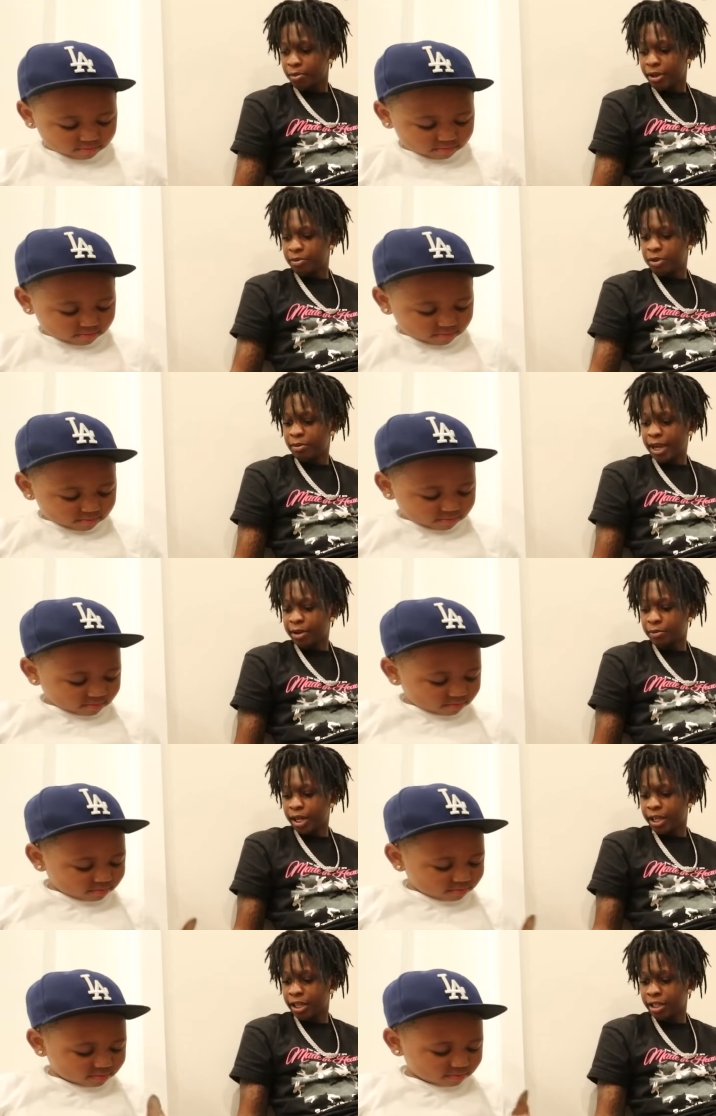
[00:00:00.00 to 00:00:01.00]
Speaker 1: could he be biting
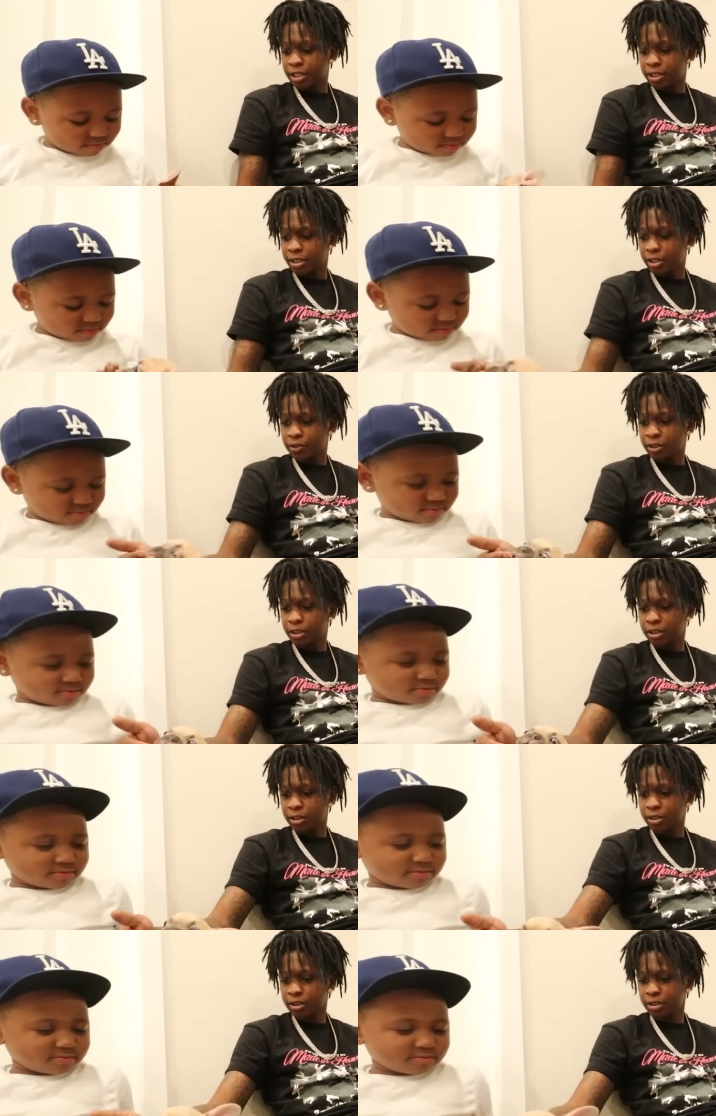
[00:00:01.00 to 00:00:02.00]
my hand and stuff. Look,
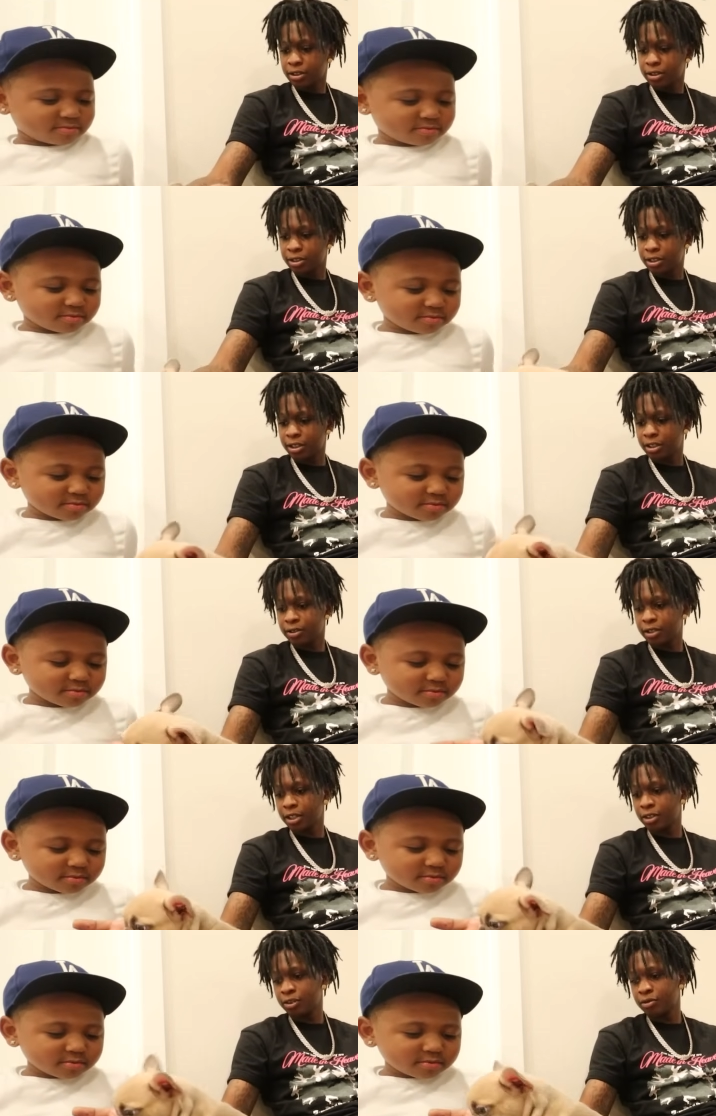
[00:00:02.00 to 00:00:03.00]
see,
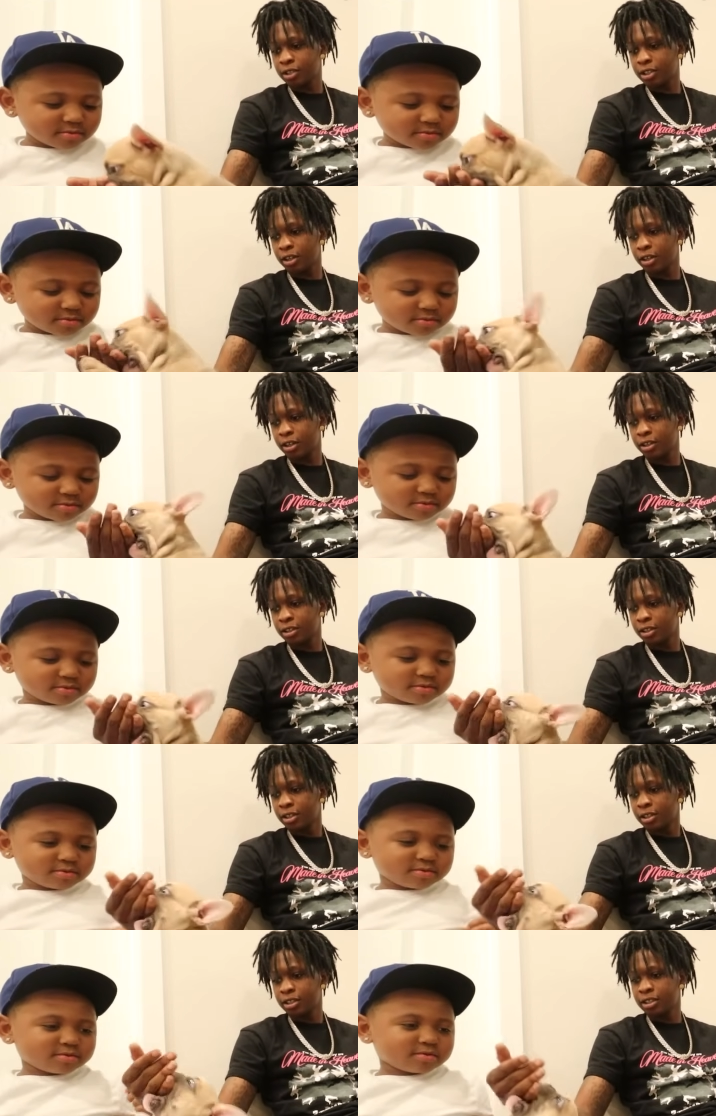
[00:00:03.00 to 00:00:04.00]
it don't really hurt
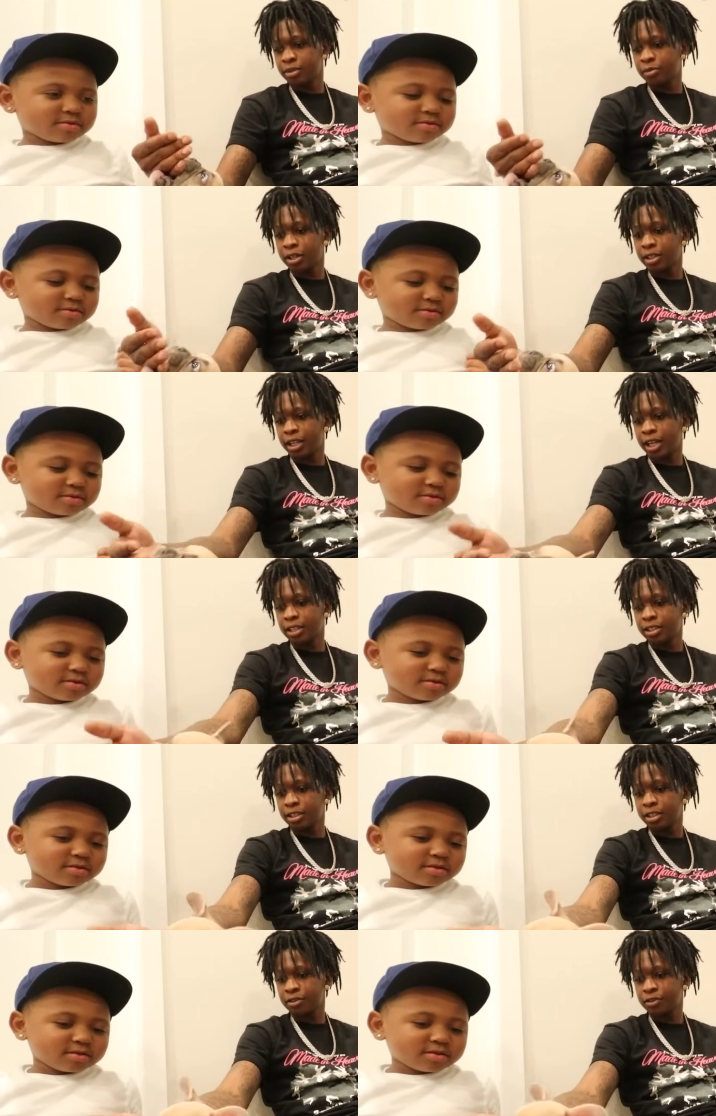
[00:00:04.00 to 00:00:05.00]
because he barely got
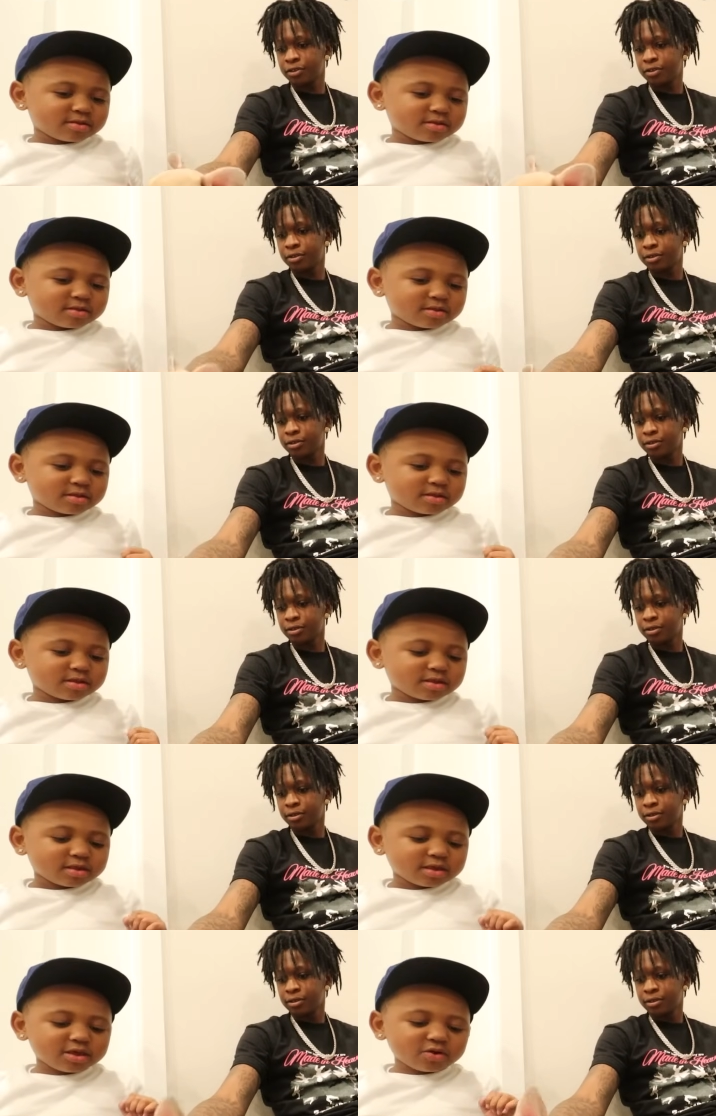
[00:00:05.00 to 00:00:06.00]
teeth.
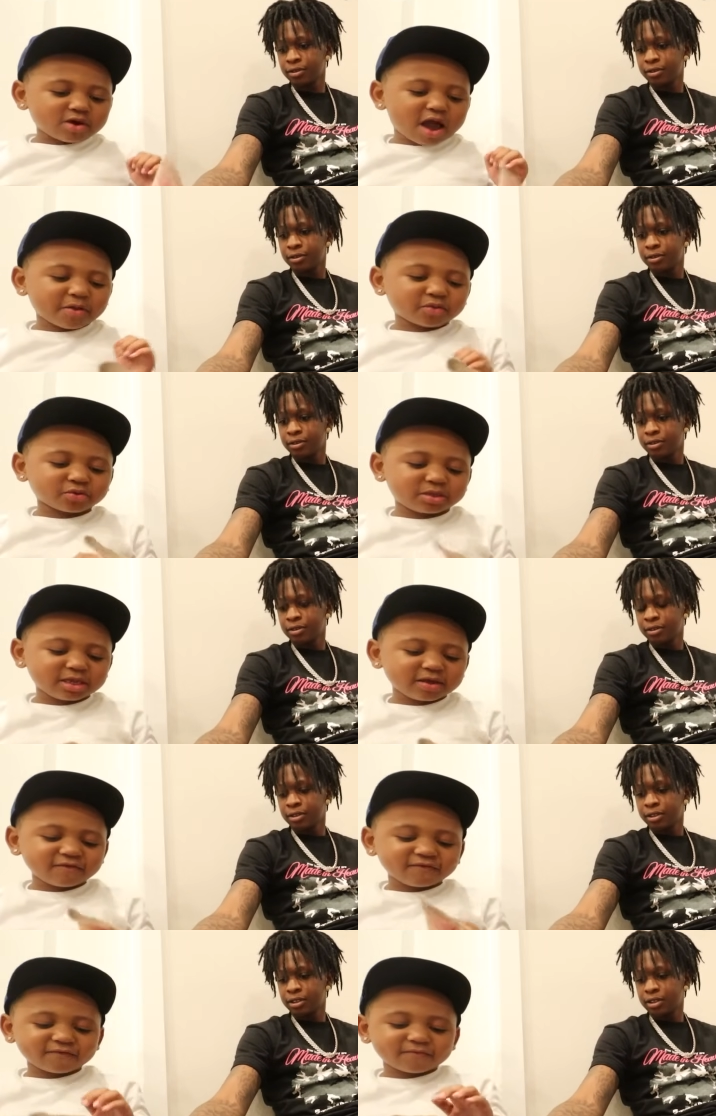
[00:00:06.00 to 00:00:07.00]
Speaker 2: He don't have no
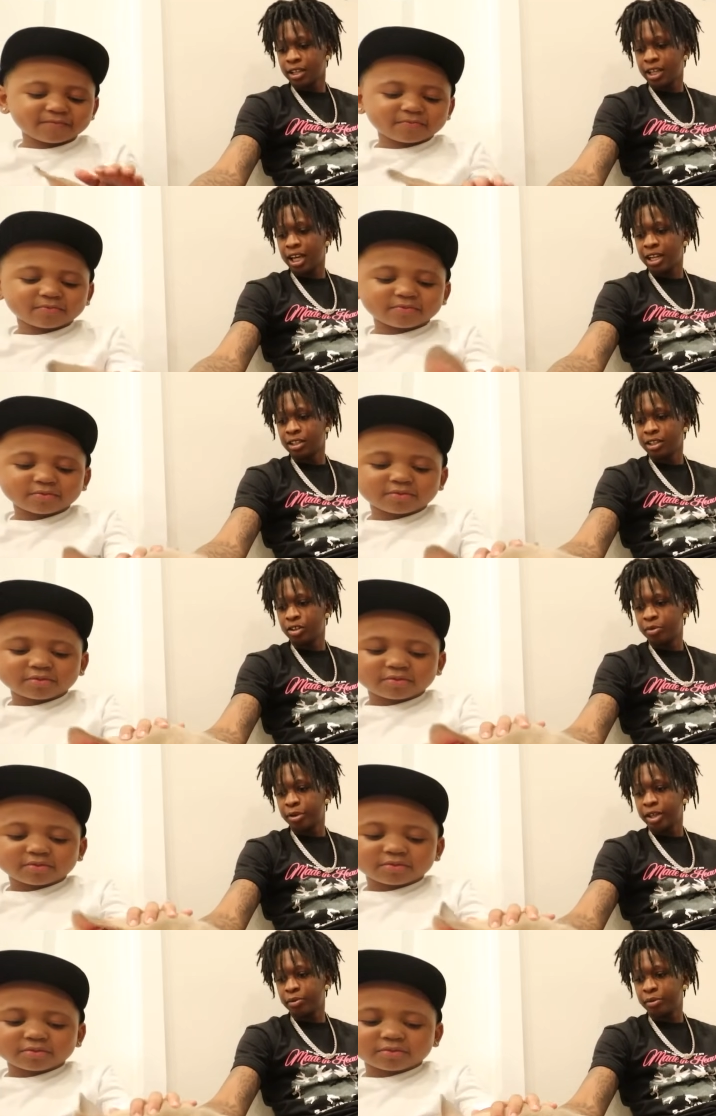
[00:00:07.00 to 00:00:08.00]
teeth.
Speaker 1: He got a
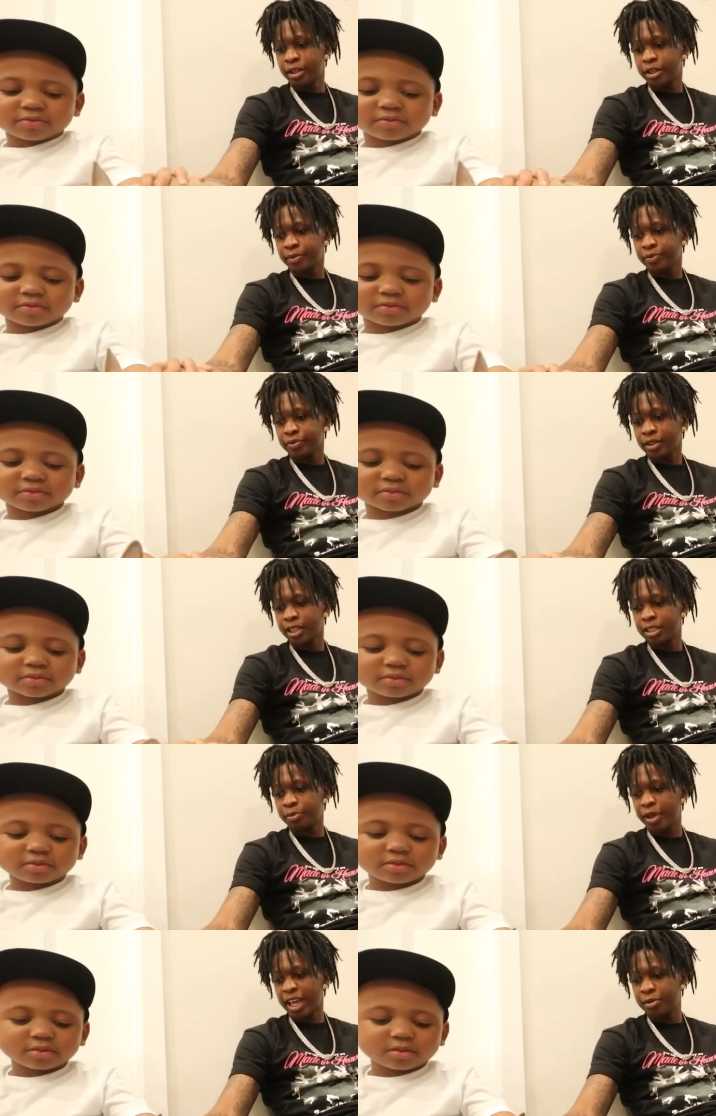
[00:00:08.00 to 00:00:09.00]
little bit, but
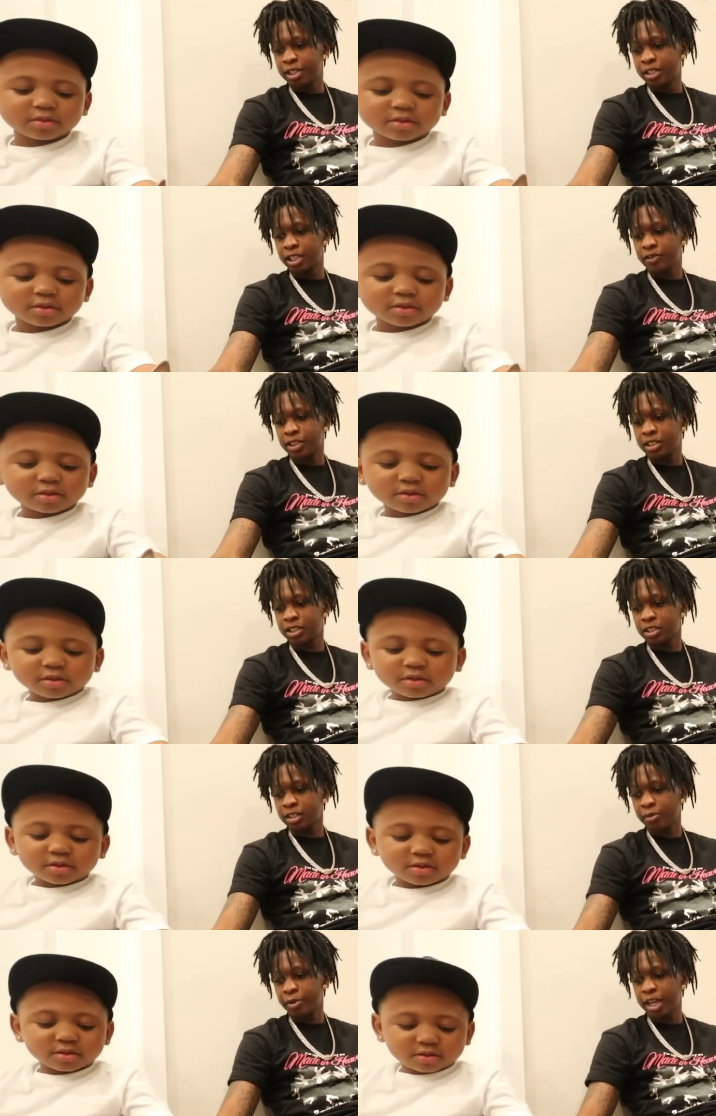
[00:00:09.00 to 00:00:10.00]
it's baby teeth because he's
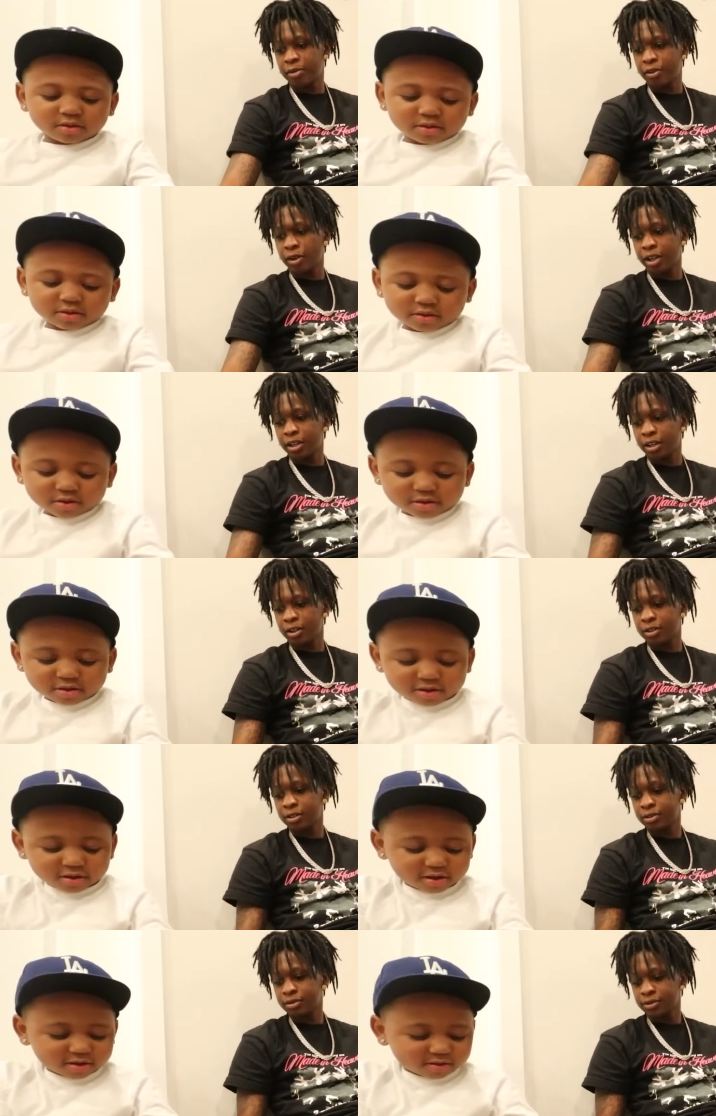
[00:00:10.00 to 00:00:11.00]
just a baby right now.
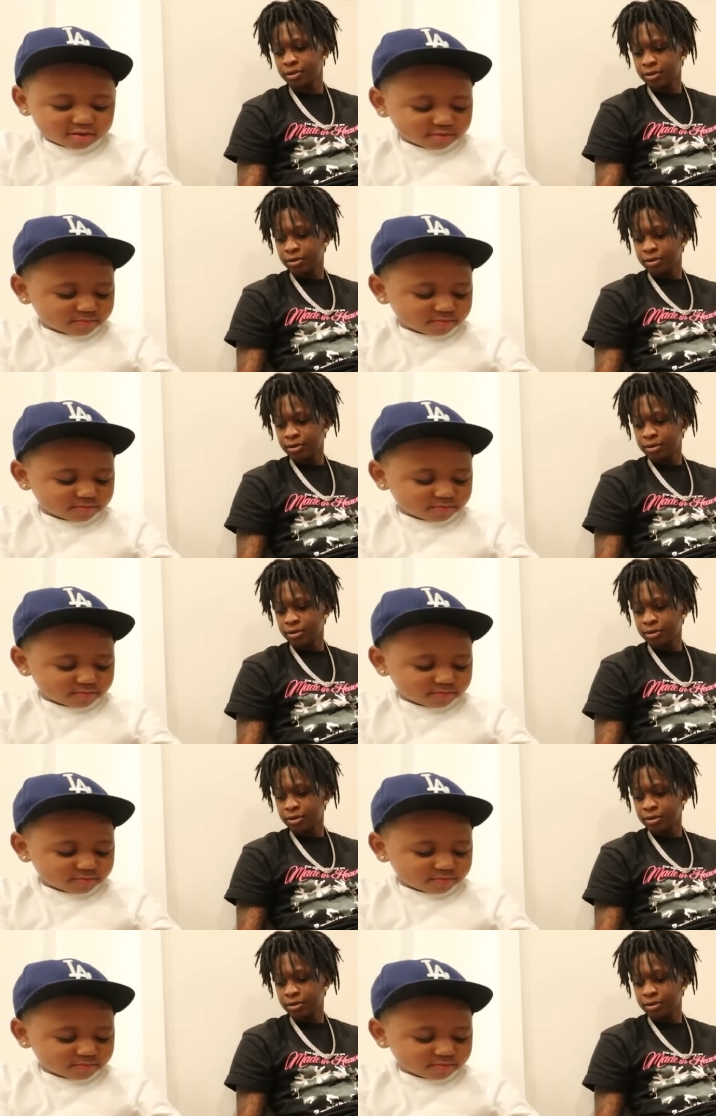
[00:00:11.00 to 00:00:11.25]
Oh.